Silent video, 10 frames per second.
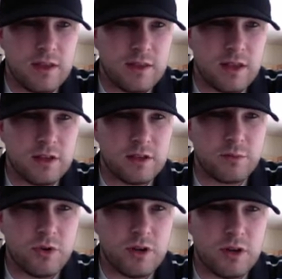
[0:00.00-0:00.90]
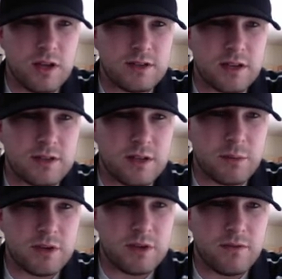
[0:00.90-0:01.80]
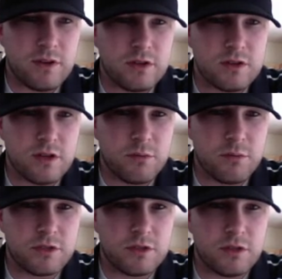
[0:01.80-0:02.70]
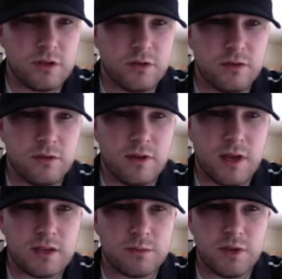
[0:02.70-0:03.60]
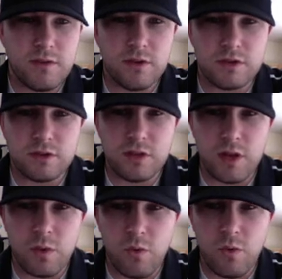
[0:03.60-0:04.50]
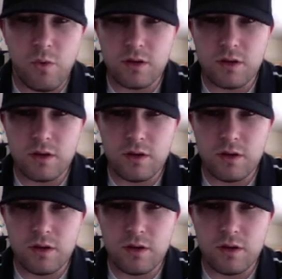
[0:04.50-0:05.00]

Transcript: that looks pretty nice. I can take my definition up just a little, add some definition to that water.